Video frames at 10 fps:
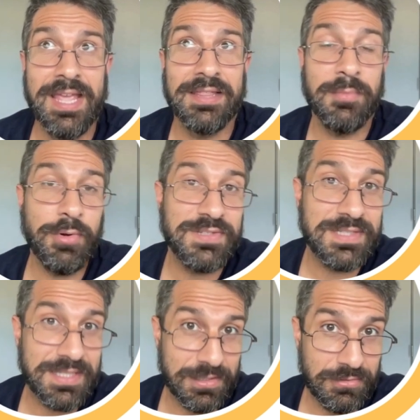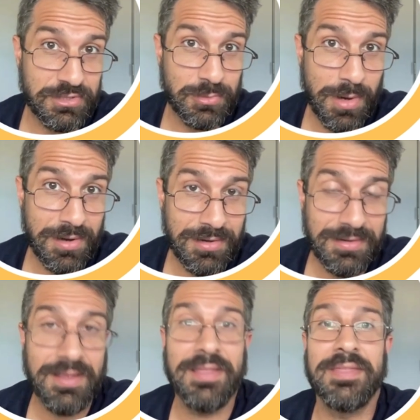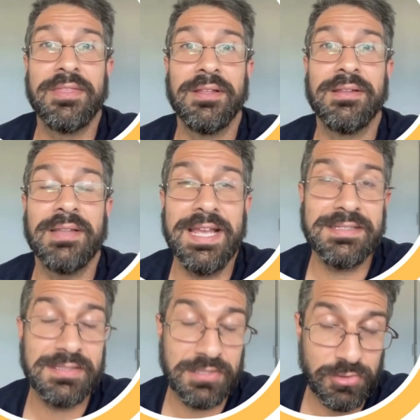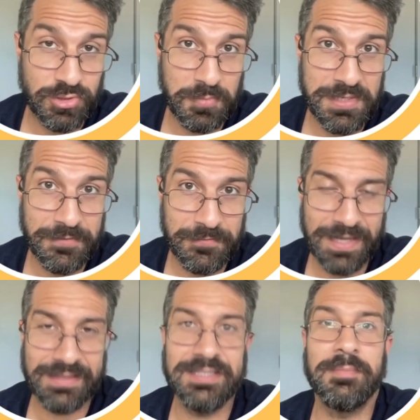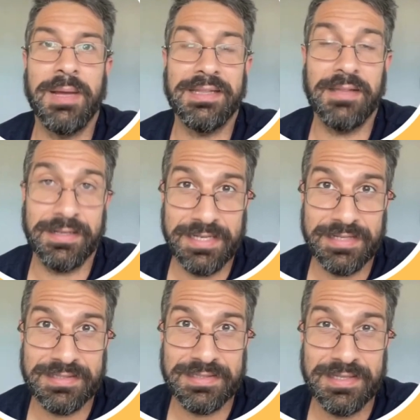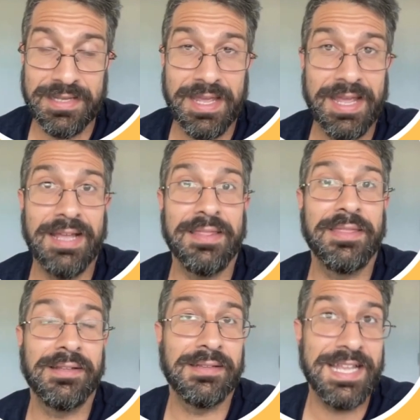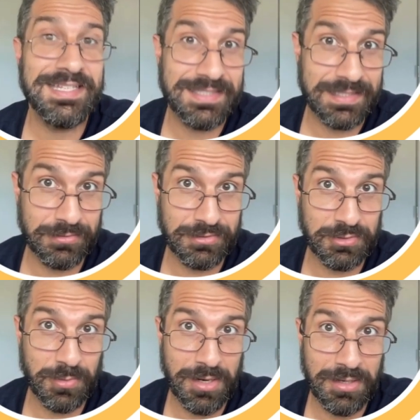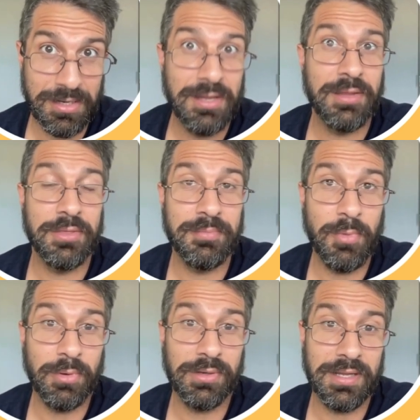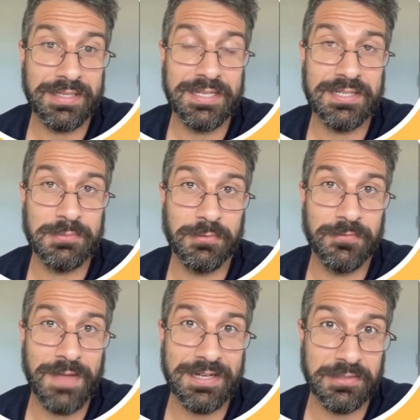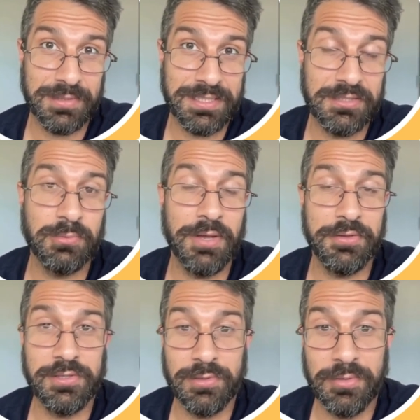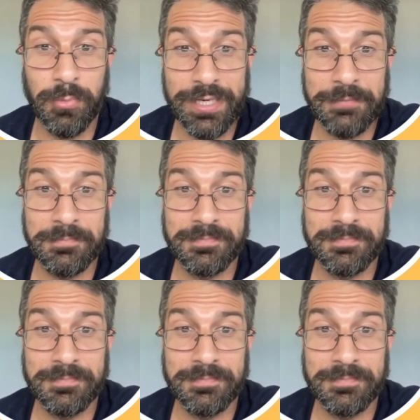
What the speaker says: The more skilled you are, the less you should be affected by luckiness. And the less skilled you are, the more luckiness will factor into whether you can win.